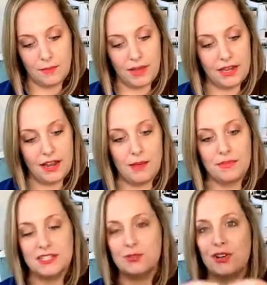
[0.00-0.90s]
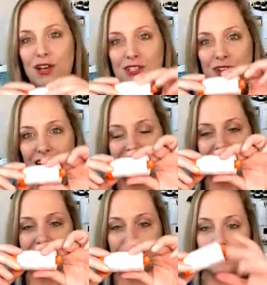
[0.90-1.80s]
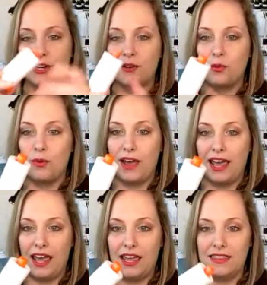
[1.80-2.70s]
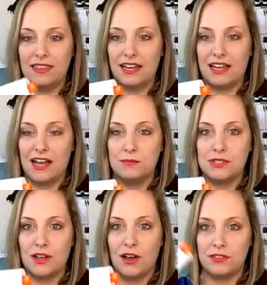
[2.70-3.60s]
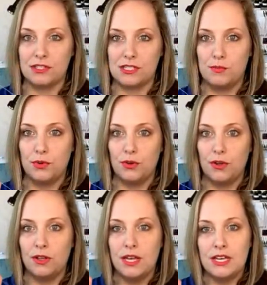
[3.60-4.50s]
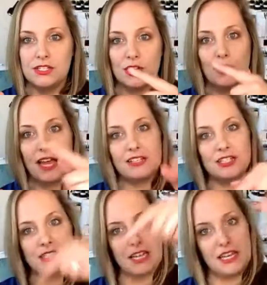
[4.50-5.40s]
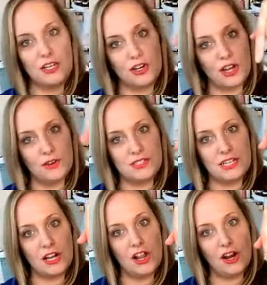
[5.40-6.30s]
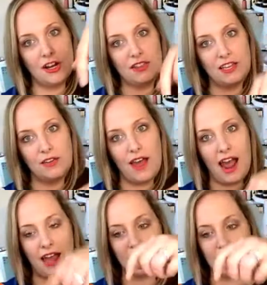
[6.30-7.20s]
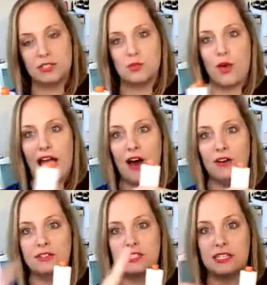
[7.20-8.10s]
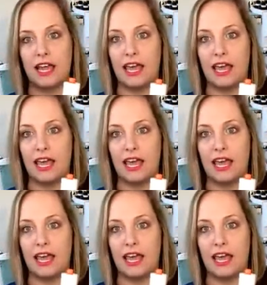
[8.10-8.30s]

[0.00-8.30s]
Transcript: But this one also has a different way that it comes off the spool. So like, just like your Coats and Clark that you had, it was wound